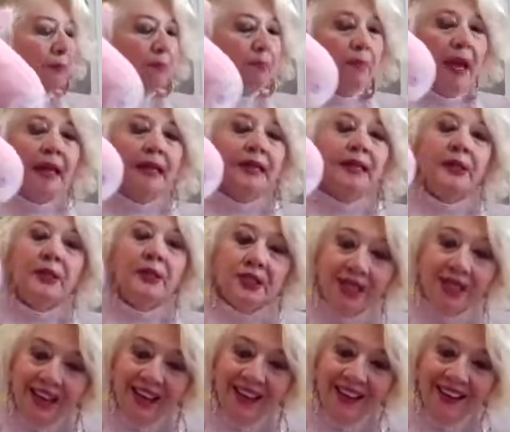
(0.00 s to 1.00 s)
Mandy
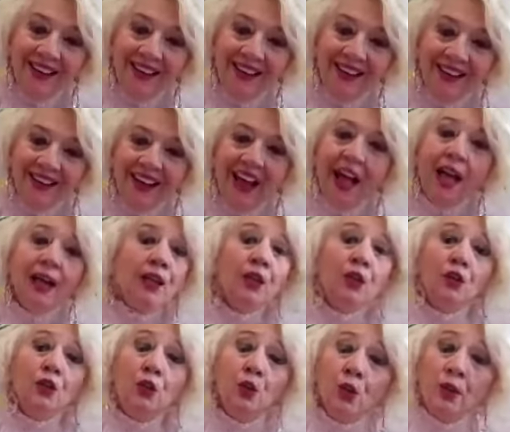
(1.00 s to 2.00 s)
said, I
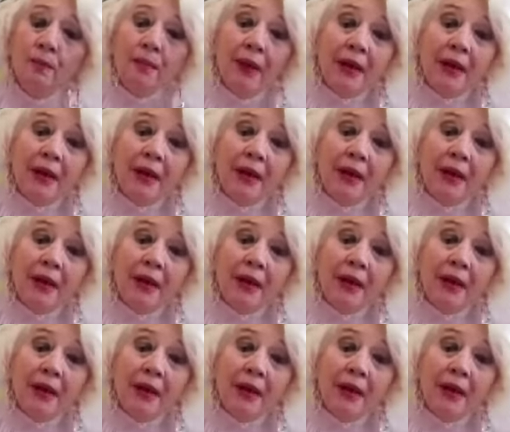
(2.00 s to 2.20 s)
can do it